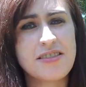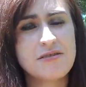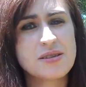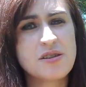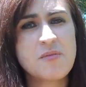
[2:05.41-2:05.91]

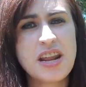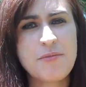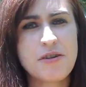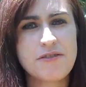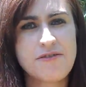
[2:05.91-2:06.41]
There's so many
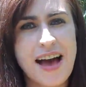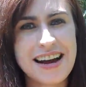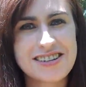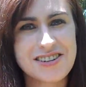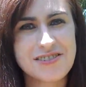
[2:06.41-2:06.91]
more
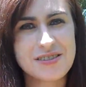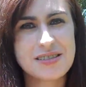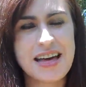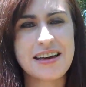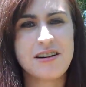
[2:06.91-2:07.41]
factors
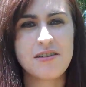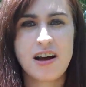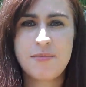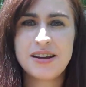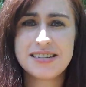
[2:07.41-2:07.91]
that are
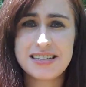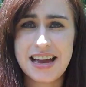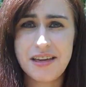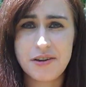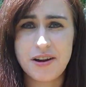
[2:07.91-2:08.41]
coming
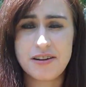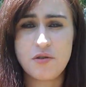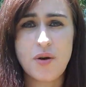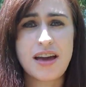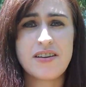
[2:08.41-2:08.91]
together in a
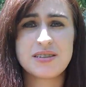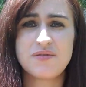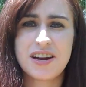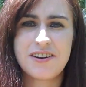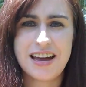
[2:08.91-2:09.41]
way that's
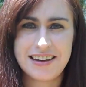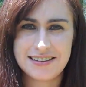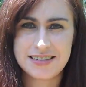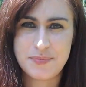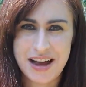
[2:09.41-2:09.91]
very
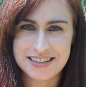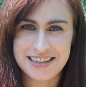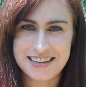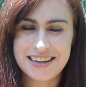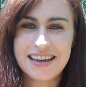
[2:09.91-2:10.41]
unexpected.